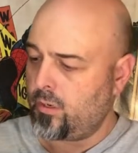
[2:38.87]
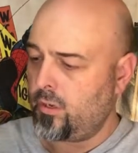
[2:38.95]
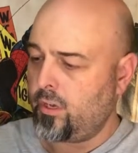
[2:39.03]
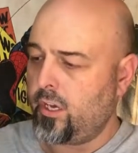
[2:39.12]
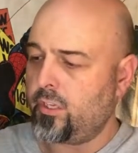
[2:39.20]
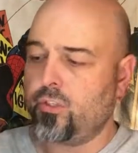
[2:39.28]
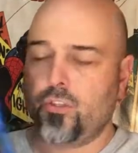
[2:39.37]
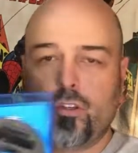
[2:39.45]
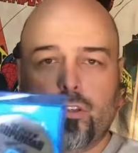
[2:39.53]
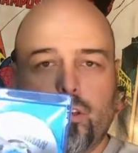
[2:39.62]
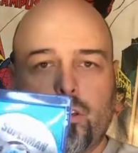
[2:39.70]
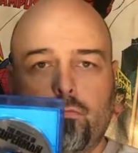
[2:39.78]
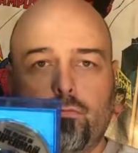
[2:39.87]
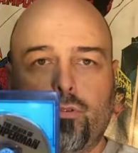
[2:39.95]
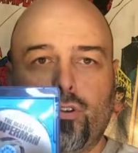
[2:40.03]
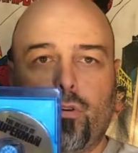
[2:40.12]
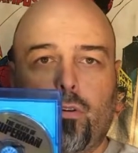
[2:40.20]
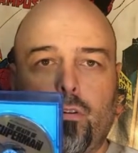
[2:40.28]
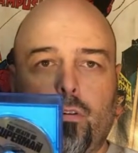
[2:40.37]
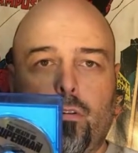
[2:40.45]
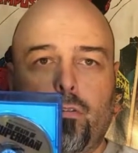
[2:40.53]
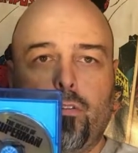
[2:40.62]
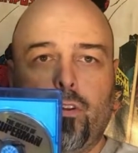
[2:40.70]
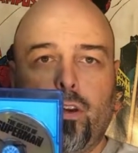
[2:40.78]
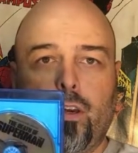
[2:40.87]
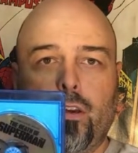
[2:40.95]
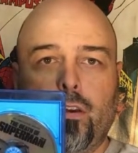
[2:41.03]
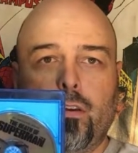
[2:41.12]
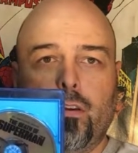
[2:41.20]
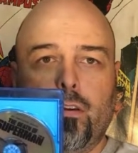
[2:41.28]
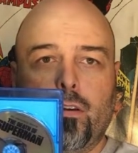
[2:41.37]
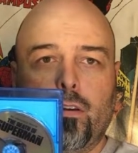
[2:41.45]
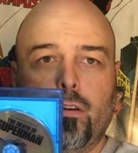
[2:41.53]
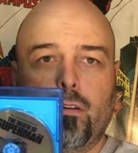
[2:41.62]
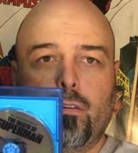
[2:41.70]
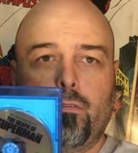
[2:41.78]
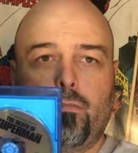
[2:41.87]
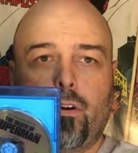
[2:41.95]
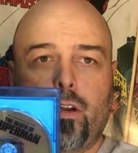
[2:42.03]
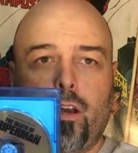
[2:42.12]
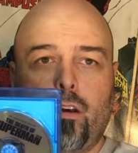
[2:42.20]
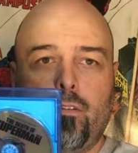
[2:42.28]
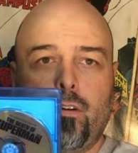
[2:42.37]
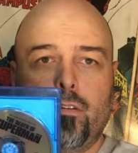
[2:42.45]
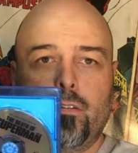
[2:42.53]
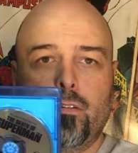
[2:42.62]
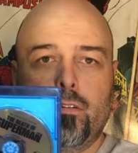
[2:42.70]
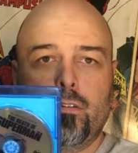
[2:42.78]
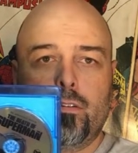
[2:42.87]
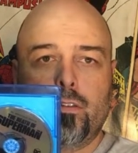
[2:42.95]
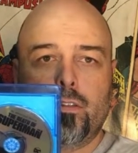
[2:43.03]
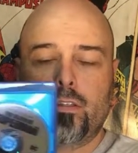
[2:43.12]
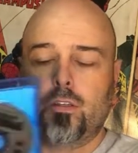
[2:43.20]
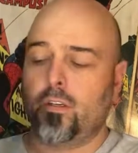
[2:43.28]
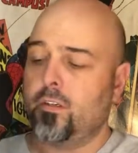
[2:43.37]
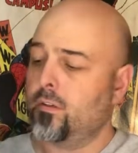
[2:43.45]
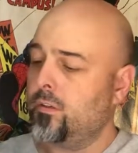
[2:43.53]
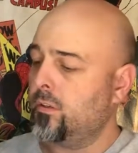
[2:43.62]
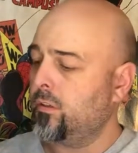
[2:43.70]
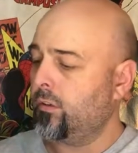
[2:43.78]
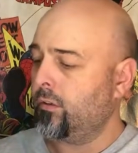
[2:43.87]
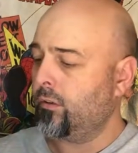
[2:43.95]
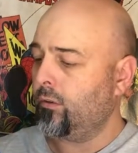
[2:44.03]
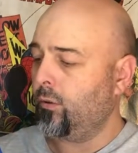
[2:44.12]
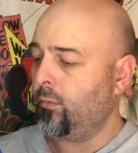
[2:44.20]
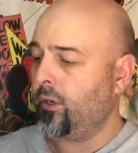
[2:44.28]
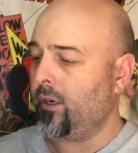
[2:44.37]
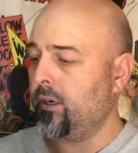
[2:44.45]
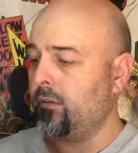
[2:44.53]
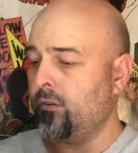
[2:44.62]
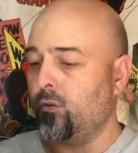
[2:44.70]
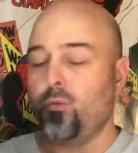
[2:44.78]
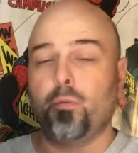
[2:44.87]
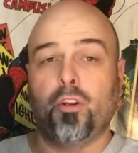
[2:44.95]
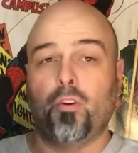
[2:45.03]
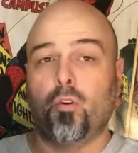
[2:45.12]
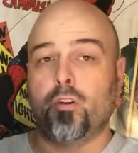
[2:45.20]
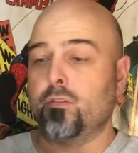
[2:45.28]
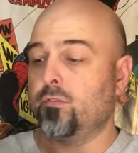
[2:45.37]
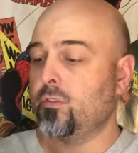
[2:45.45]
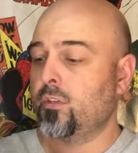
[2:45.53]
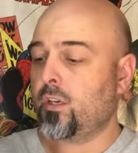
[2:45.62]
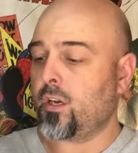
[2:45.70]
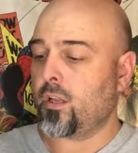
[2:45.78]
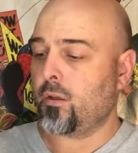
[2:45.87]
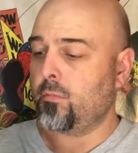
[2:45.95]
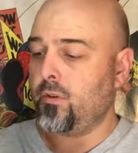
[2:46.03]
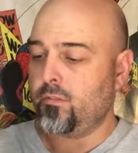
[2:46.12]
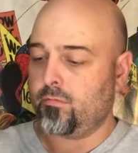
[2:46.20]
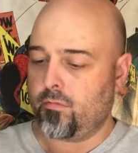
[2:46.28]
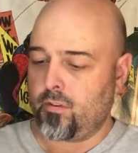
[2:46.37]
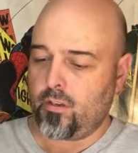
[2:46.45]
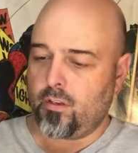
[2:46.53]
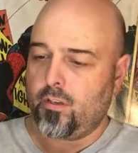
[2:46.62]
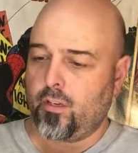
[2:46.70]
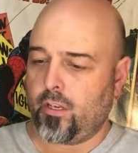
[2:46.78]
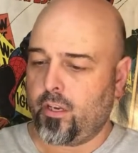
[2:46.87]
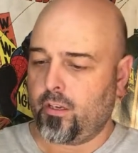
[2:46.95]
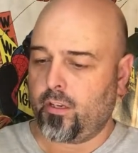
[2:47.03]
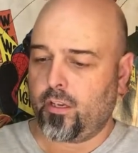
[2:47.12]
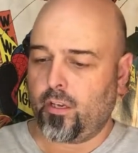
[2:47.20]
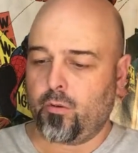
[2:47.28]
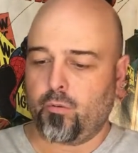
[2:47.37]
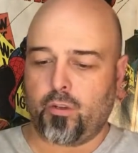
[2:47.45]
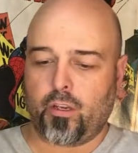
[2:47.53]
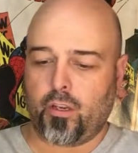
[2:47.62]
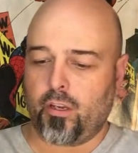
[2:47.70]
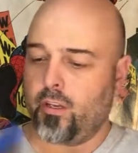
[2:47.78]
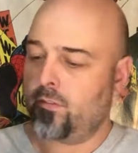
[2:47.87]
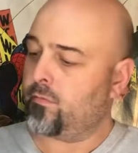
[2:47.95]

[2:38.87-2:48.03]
it's just a shot of the front cover, just there. Not bad. It would have been nice if it was in colour, but you know, you can get what you can get.